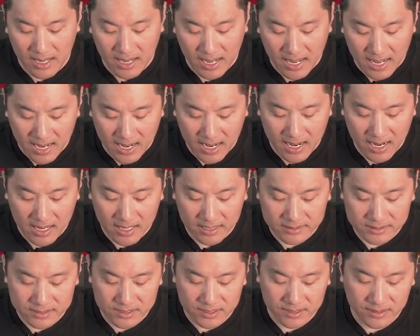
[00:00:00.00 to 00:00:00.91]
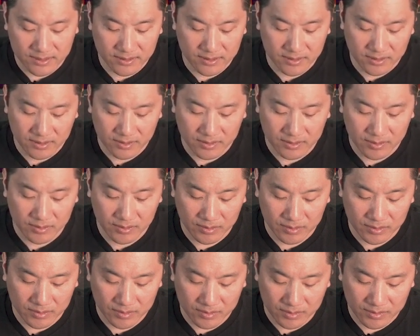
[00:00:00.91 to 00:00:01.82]
And
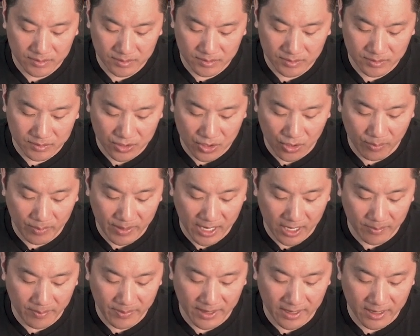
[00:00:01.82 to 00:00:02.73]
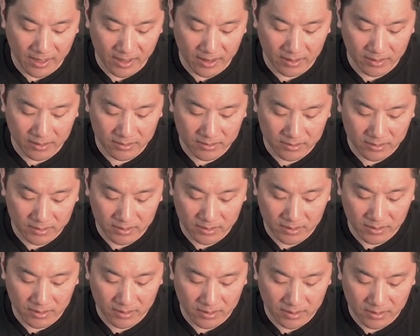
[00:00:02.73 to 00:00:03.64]
go pair
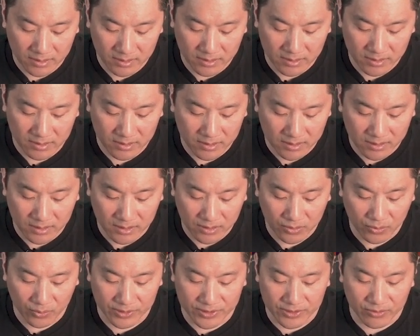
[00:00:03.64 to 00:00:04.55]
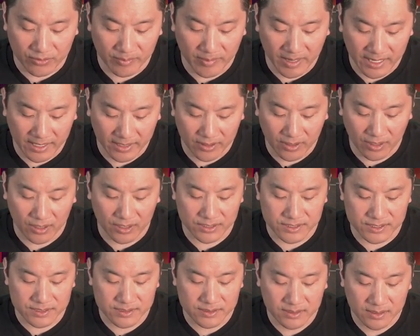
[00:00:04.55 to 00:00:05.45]
with the remaining
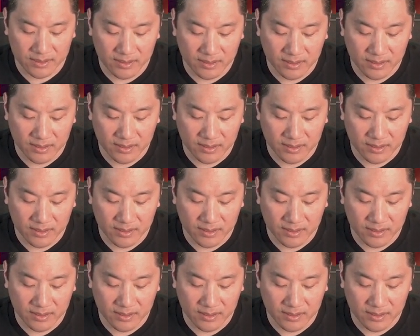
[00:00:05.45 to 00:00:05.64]
cards.